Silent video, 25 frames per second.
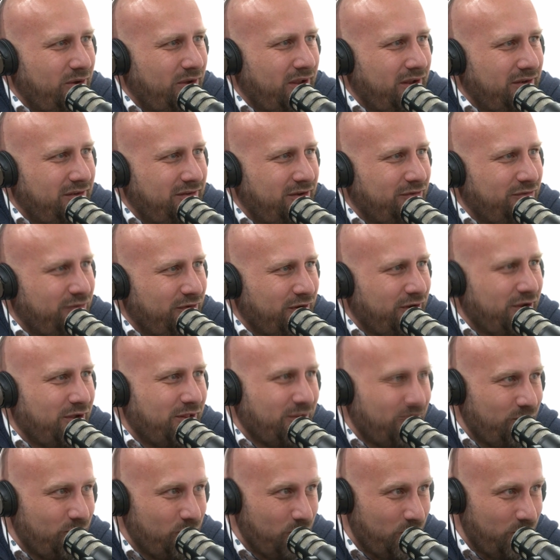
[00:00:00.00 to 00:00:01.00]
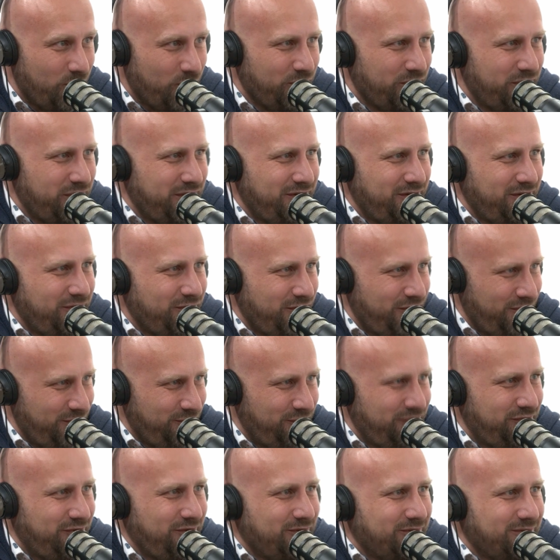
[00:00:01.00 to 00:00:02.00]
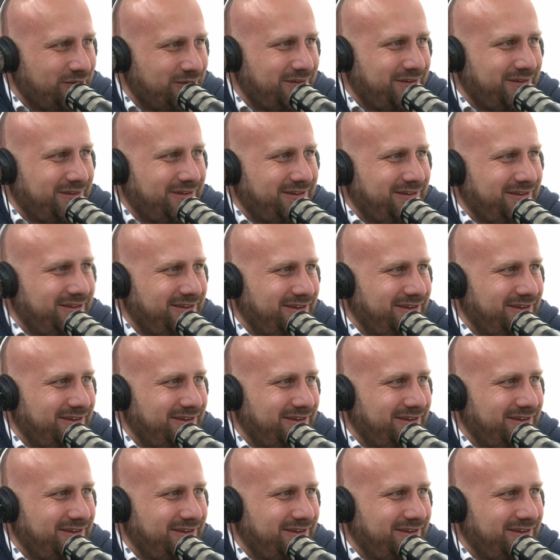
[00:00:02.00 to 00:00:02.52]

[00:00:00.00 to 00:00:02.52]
a, different color wool than you're used to. Okay.